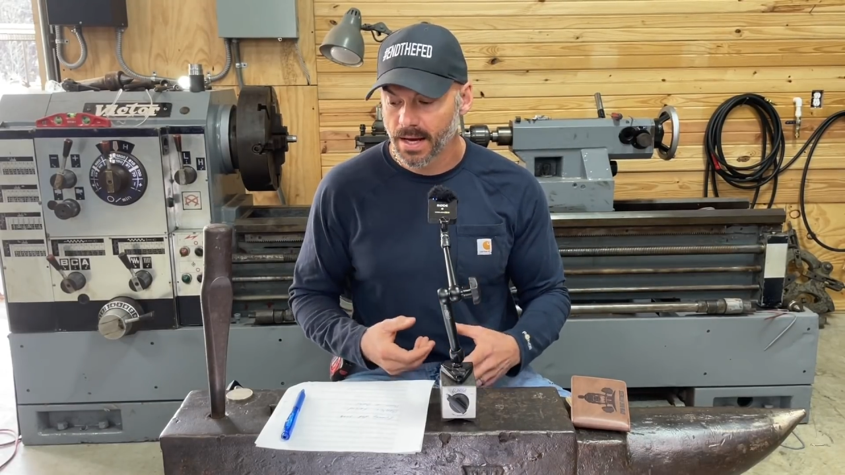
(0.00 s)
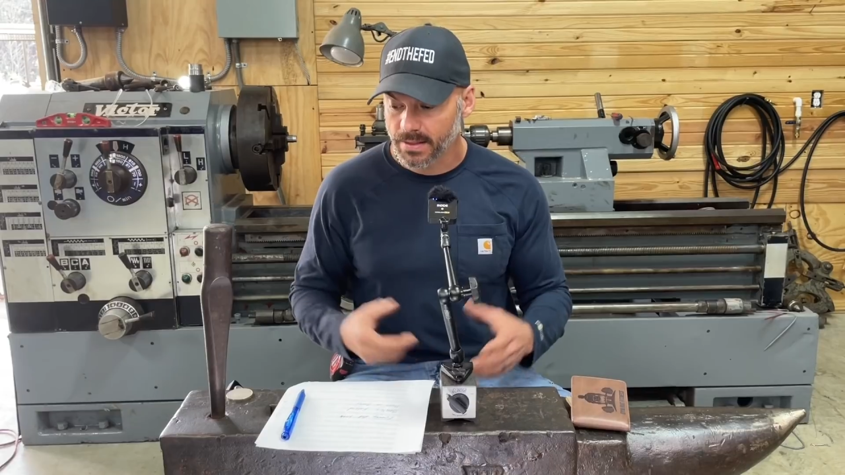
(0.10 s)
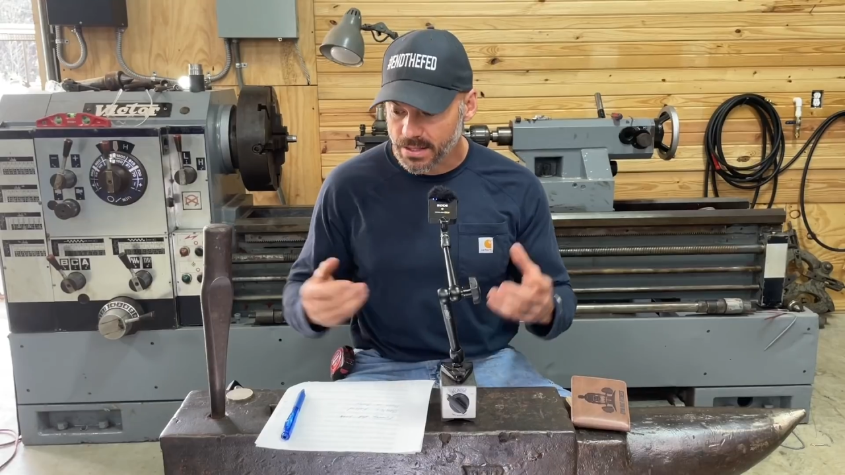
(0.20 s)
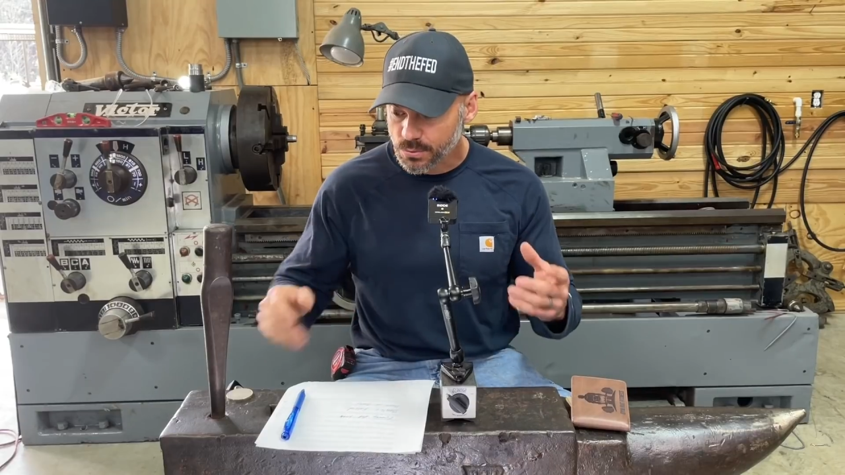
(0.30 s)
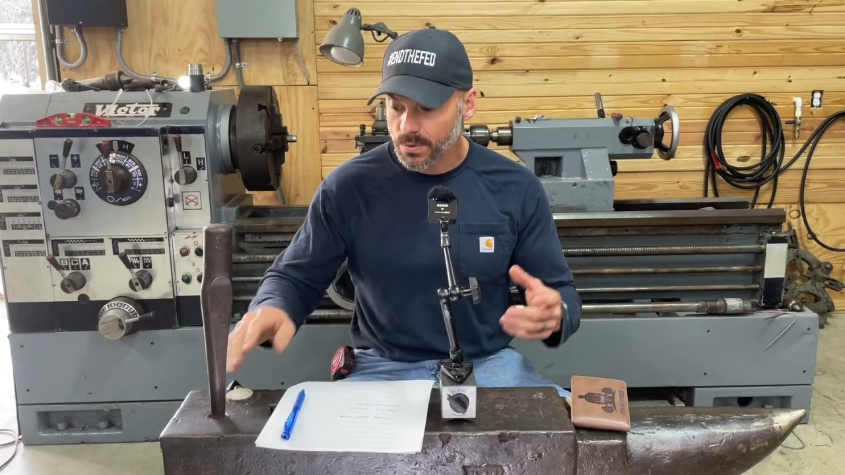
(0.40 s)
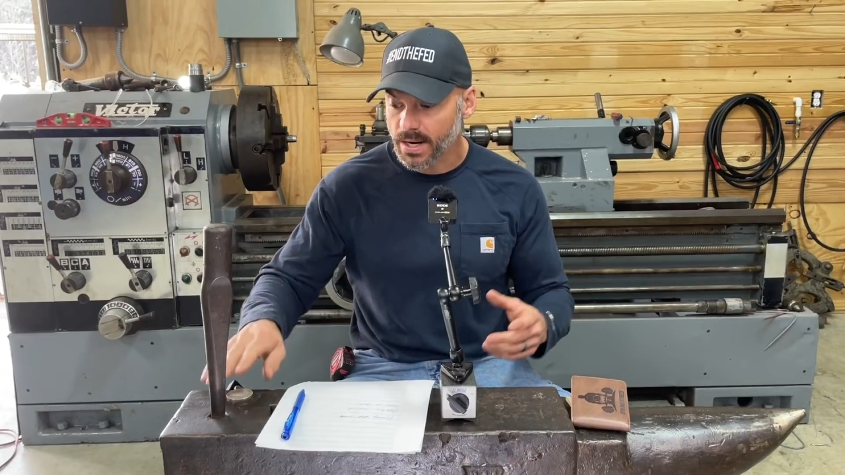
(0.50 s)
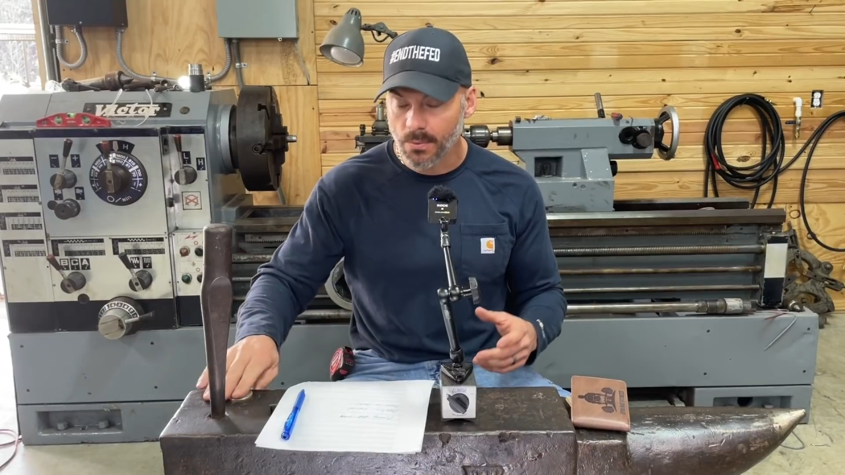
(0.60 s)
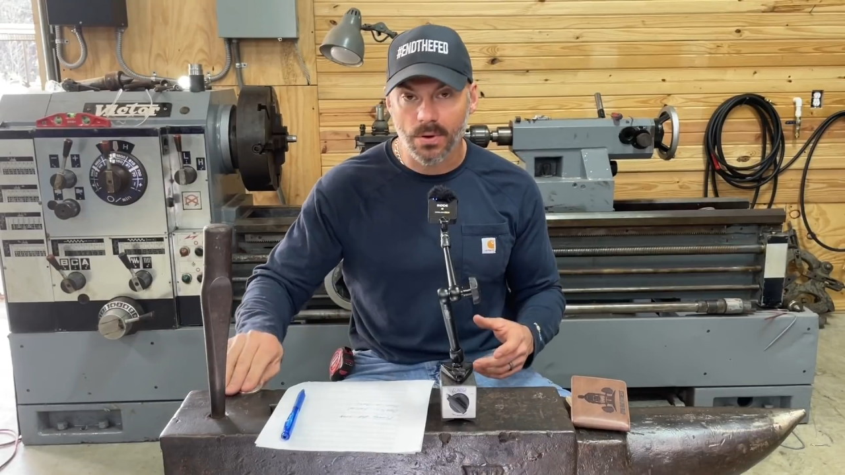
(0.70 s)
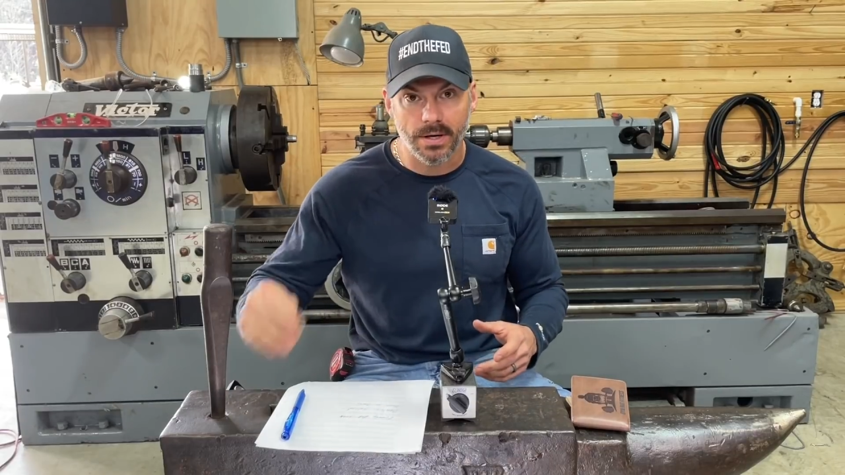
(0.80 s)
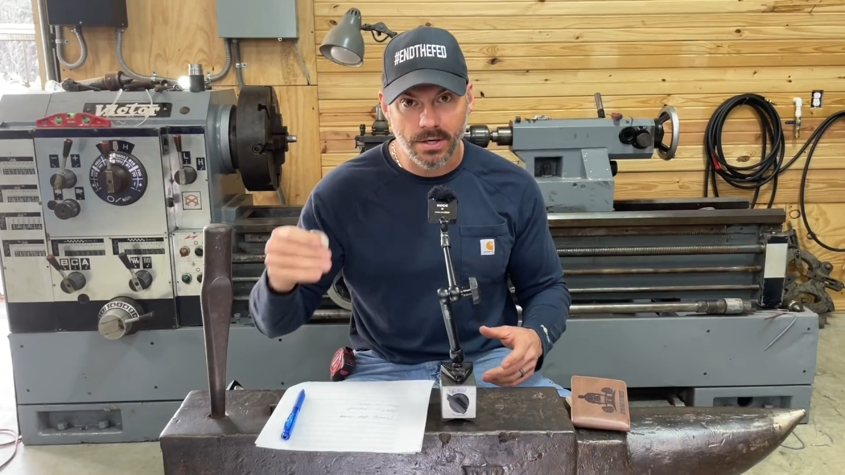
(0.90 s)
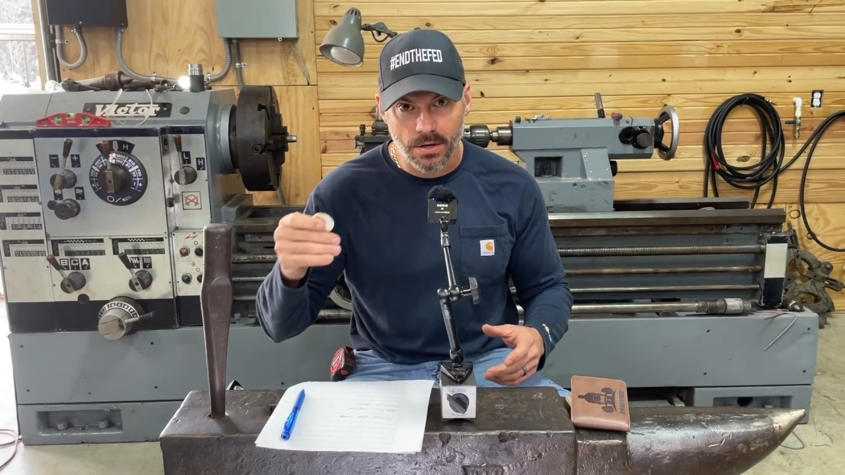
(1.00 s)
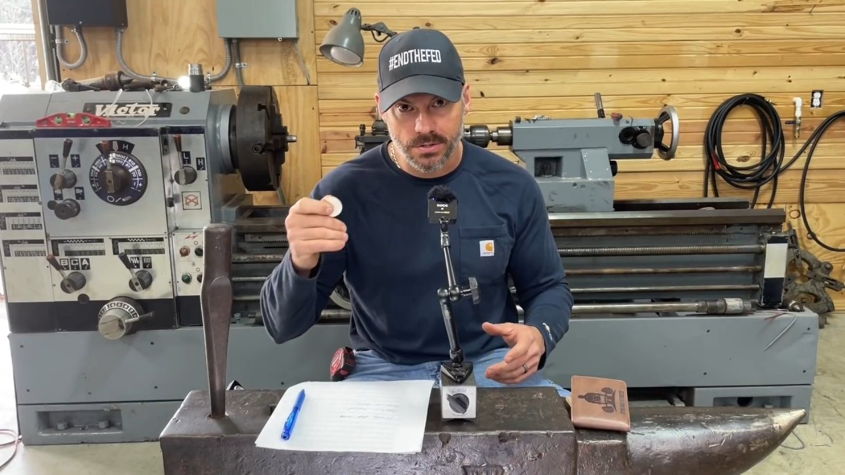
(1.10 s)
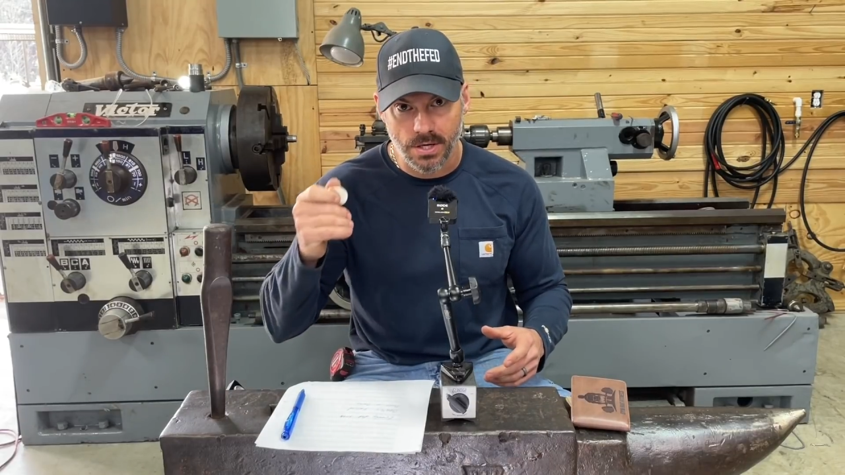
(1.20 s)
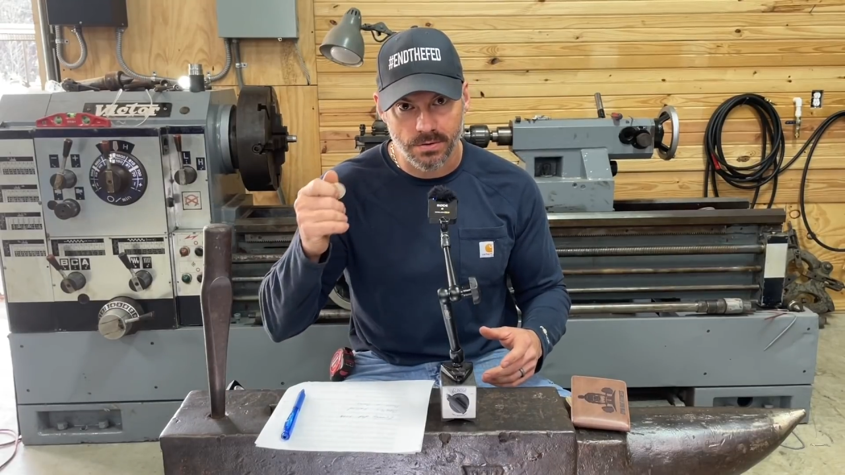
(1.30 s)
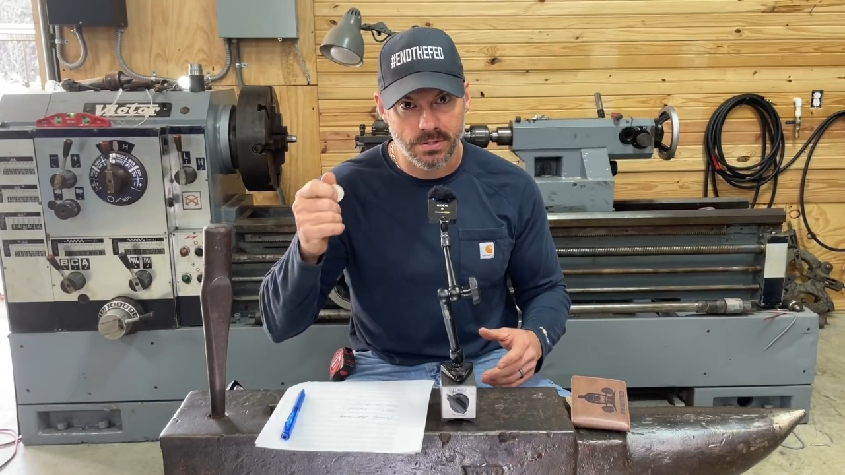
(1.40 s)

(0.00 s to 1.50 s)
And that's what I want to encourage y'all,